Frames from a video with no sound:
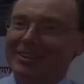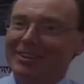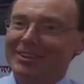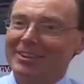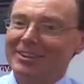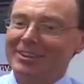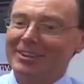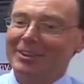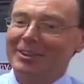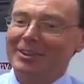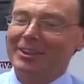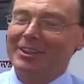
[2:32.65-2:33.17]

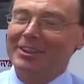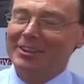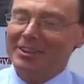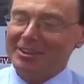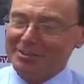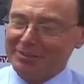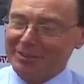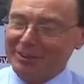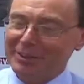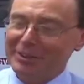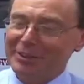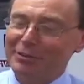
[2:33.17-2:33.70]
Uh, it
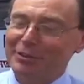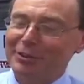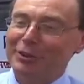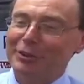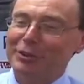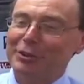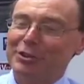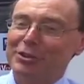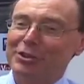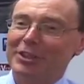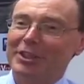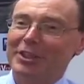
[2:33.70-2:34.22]
is very
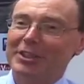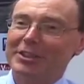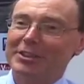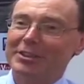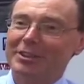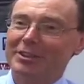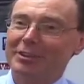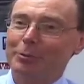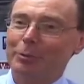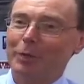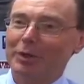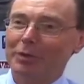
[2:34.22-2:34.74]
difficult to change,
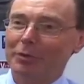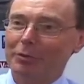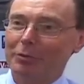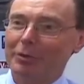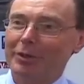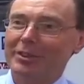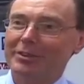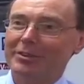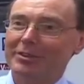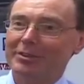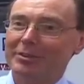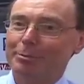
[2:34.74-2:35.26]
and one of the
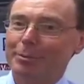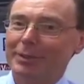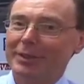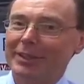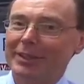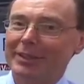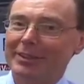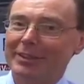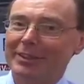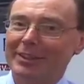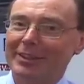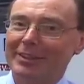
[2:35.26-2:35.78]
reasons
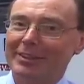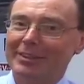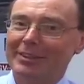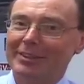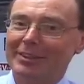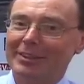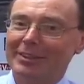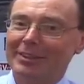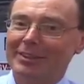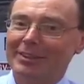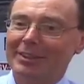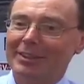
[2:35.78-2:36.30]
being that
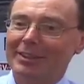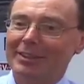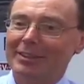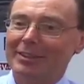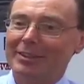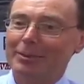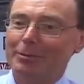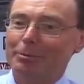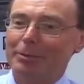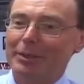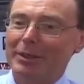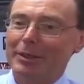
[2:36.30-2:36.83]
uh, that
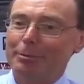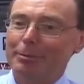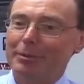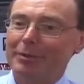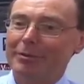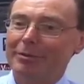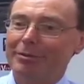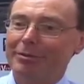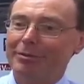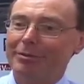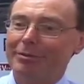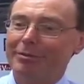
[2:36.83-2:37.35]

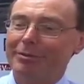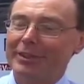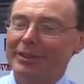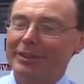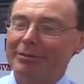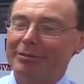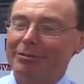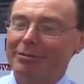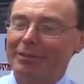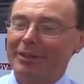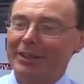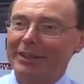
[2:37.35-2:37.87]
people
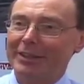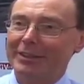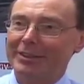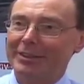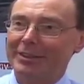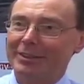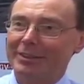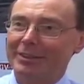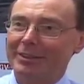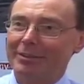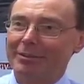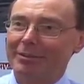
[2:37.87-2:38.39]
feel
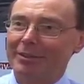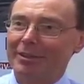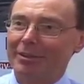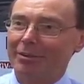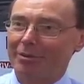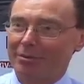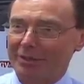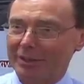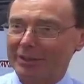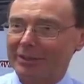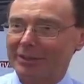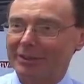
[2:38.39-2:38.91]
frightened, they feel
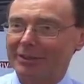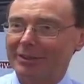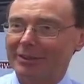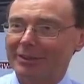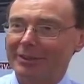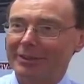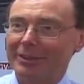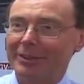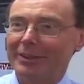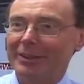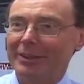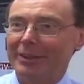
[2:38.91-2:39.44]
threatened
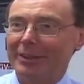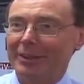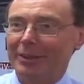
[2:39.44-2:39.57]
uh,